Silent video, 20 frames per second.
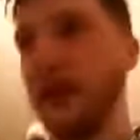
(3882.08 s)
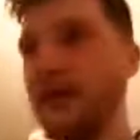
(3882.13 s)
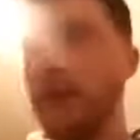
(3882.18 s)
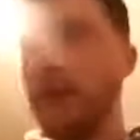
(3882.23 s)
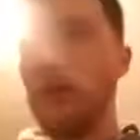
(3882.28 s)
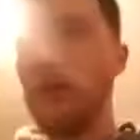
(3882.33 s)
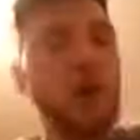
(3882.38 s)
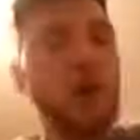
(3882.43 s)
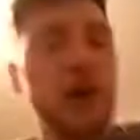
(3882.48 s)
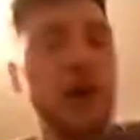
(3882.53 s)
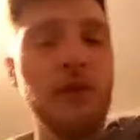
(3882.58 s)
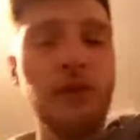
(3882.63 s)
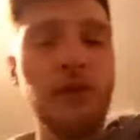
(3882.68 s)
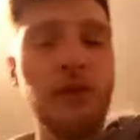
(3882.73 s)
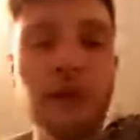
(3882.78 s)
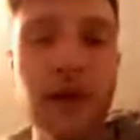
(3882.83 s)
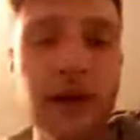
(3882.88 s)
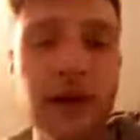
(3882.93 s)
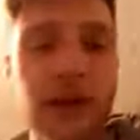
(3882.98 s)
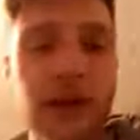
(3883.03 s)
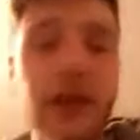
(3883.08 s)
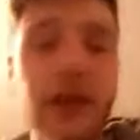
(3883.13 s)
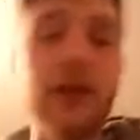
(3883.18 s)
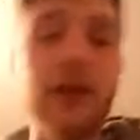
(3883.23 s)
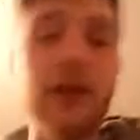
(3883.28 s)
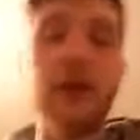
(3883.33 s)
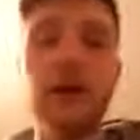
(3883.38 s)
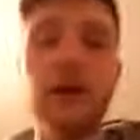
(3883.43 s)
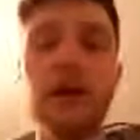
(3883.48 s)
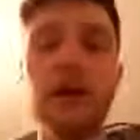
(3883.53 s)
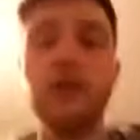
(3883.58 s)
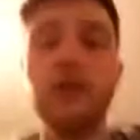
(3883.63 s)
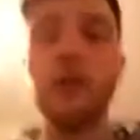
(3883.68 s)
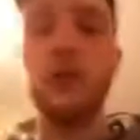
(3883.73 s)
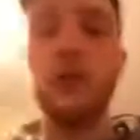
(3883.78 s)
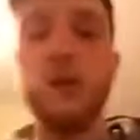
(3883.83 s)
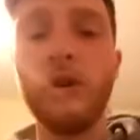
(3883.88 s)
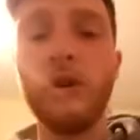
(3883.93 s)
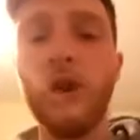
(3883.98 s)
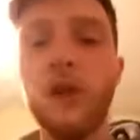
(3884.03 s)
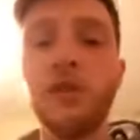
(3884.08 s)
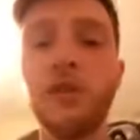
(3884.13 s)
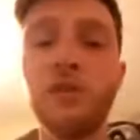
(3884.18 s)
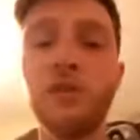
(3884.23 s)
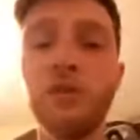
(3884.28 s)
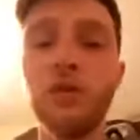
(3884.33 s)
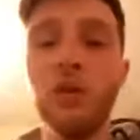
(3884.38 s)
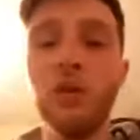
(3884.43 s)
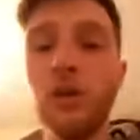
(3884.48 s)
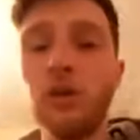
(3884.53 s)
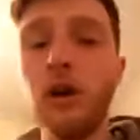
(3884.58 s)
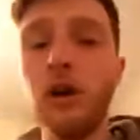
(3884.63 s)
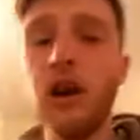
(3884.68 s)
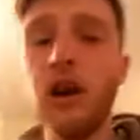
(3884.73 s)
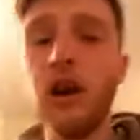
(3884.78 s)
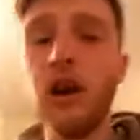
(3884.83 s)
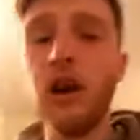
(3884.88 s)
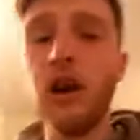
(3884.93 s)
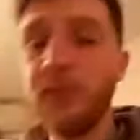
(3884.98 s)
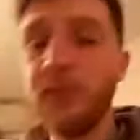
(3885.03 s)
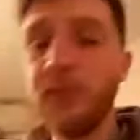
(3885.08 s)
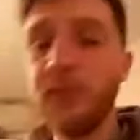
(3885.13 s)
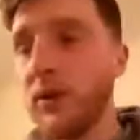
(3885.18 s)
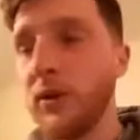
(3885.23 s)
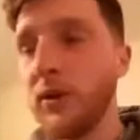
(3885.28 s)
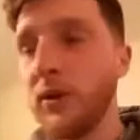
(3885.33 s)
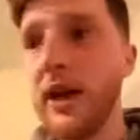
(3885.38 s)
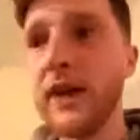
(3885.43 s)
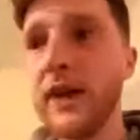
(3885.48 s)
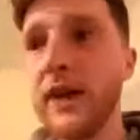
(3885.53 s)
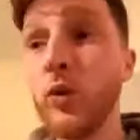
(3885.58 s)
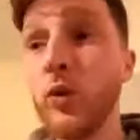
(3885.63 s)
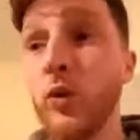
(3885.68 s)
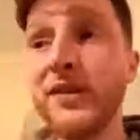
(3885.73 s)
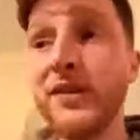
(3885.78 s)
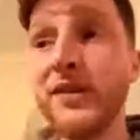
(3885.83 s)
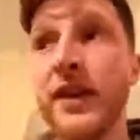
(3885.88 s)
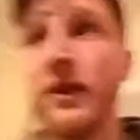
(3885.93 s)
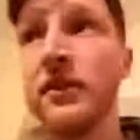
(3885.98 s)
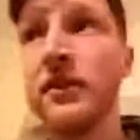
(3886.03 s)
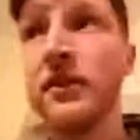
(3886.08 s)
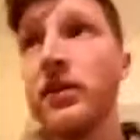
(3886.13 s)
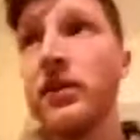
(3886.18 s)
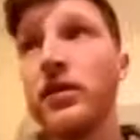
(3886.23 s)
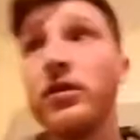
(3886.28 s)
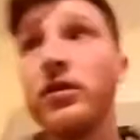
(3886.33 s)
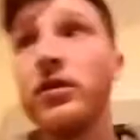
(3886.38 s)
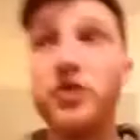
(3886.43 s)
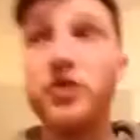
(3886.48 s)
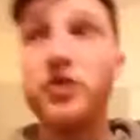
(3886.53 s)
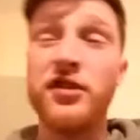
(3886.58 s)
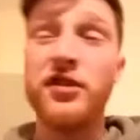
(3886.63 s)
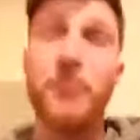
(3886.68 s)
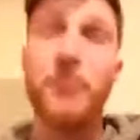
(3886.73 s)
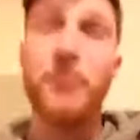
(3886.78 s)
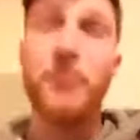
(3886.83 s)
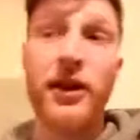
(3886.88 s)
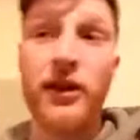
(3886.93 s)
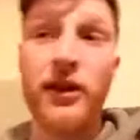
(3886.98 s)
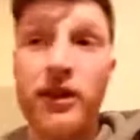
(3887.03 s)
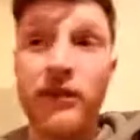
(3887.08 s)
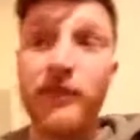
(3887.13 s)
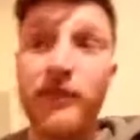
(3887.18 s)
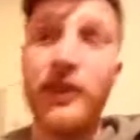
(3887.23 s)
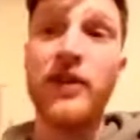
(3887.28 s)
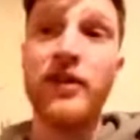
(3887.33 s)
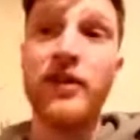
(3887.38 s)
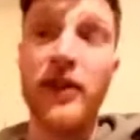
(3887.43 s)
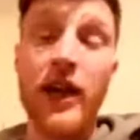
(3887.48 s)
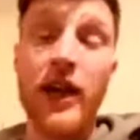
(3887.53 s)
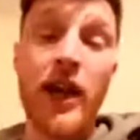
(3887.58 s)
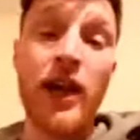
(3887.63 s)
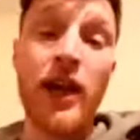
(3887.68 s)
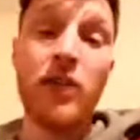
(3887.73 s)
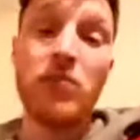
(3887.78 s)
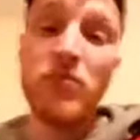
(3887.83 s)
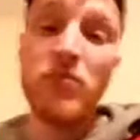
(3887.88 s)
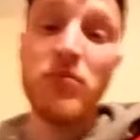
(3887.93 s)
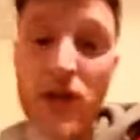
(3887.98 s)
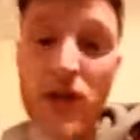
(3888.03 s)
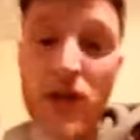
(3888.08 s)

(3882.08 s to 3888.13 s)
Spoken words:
TV every Monday, doing a Gunners talk, either between 9 or 10, just depending if there's a game,